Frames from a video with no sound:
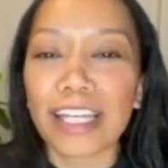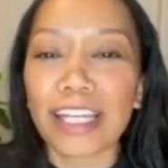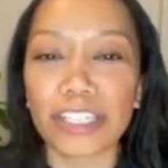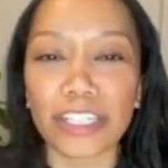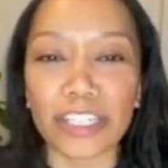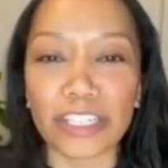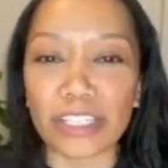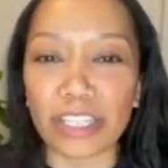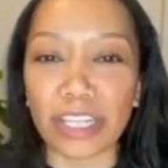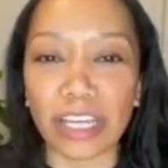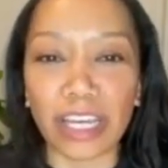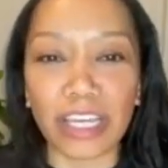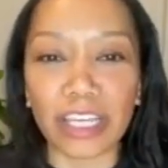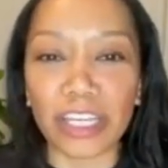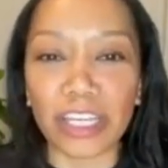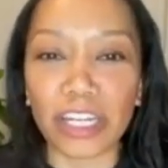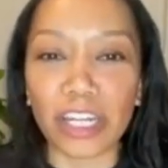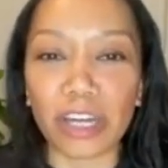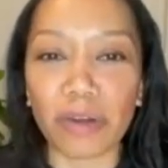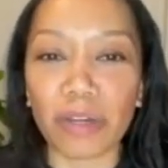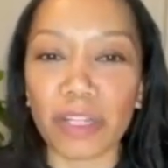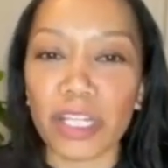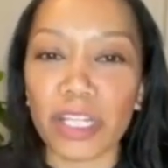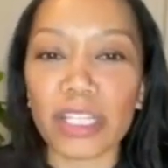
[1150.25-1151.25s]
Just like, you
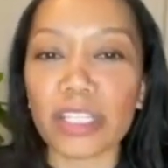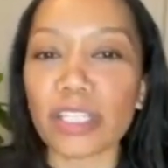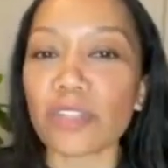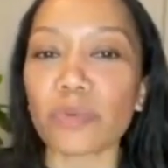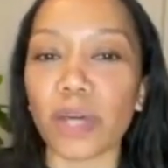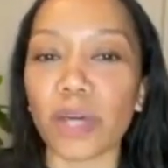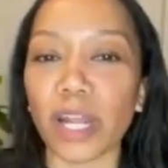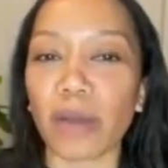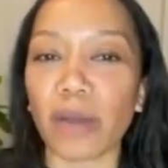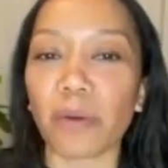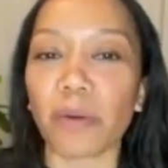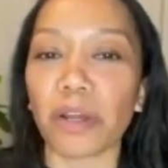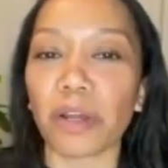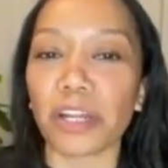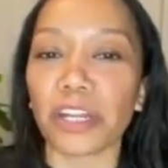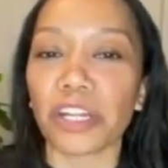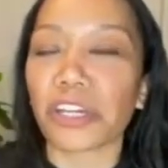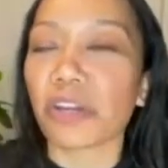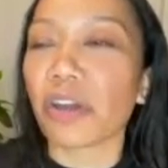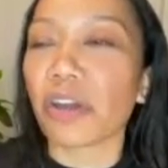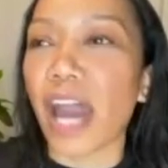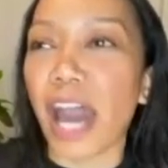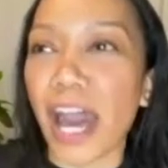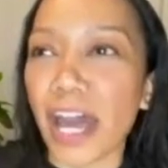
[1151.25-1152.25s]
know, this is what I want to
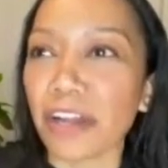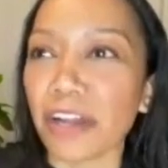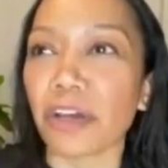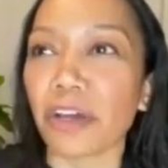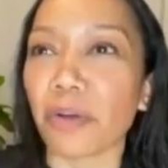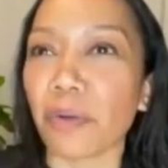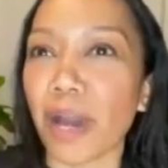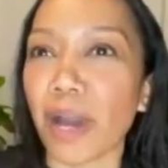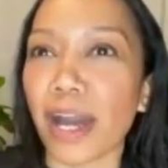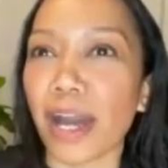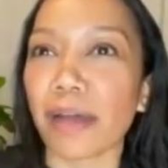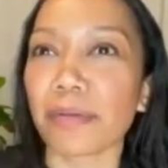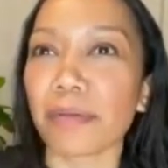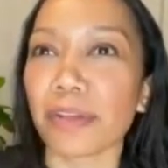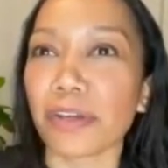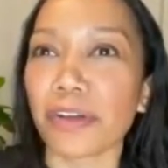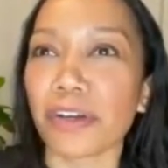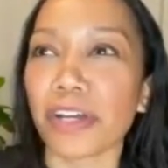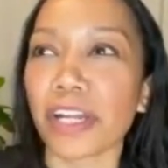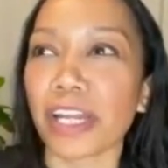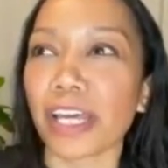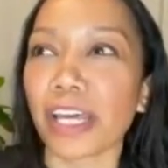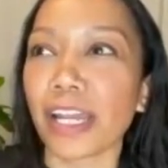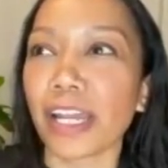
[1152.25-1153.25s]
do. I don't know why I'm
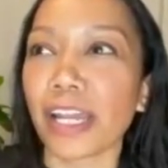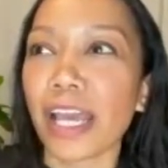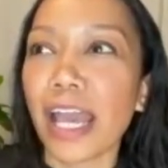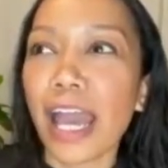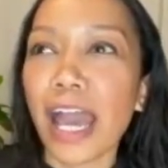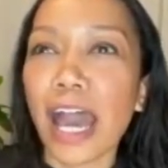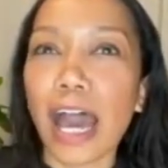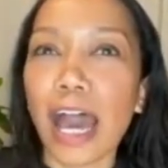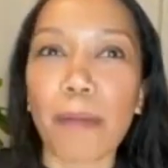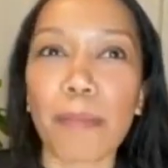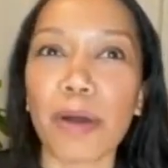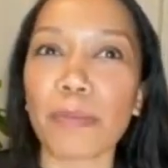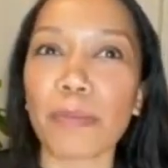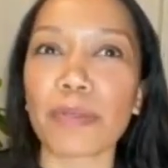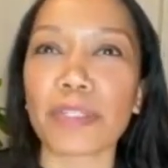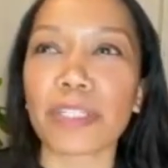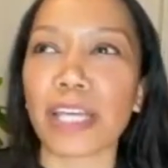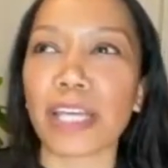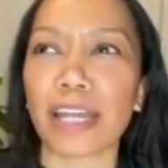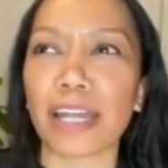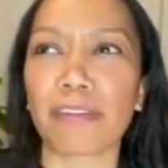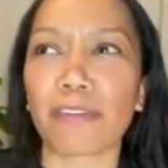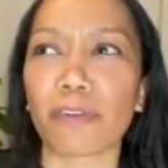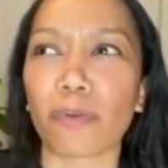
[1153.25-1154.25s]
doing it. I'm
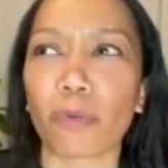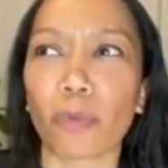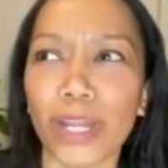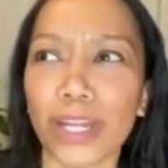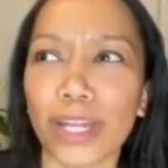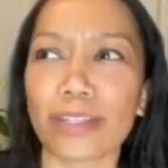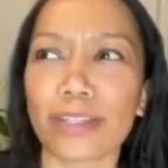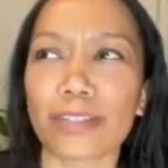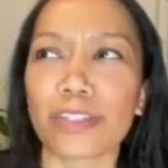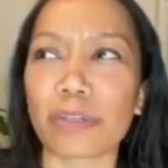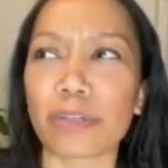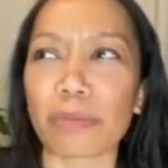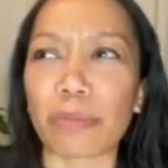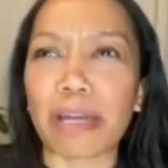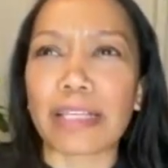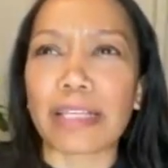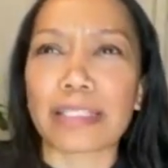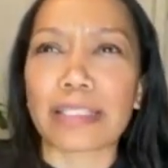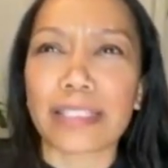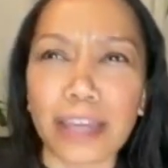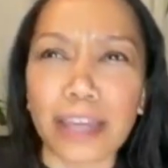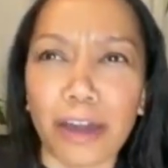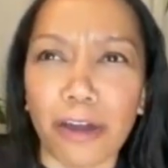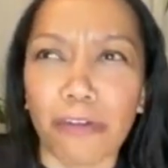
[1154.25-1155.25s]
almost kind of a witness to
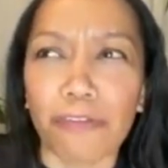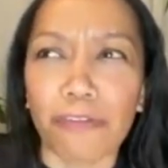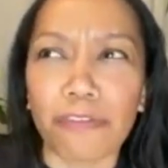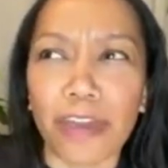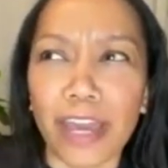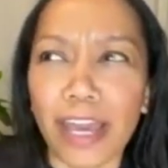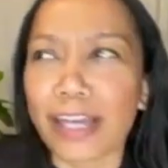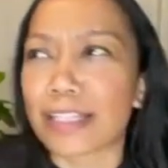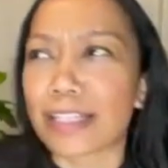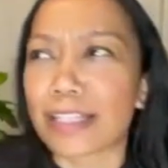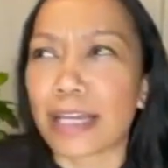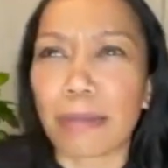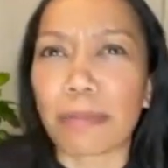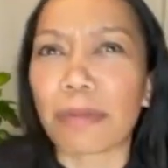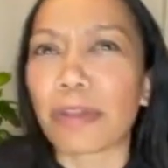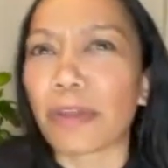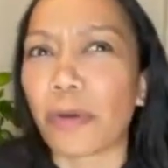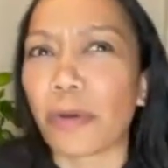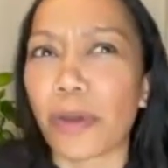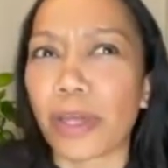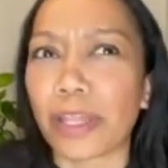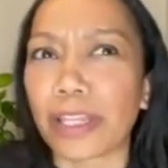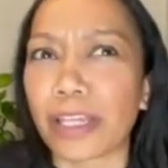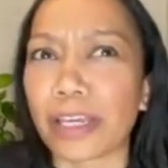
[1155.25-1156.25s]
myself as I'm
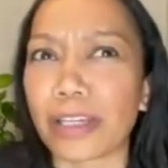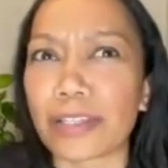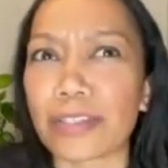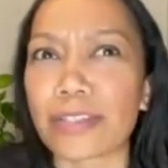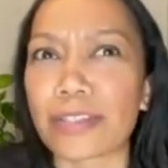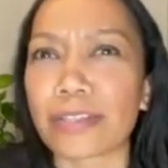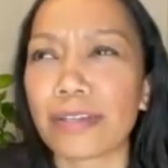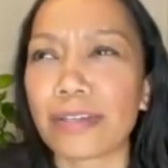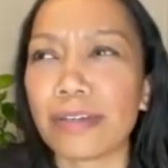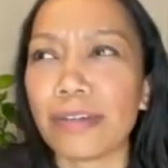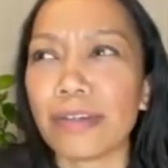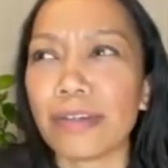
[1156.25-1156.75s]
doing this.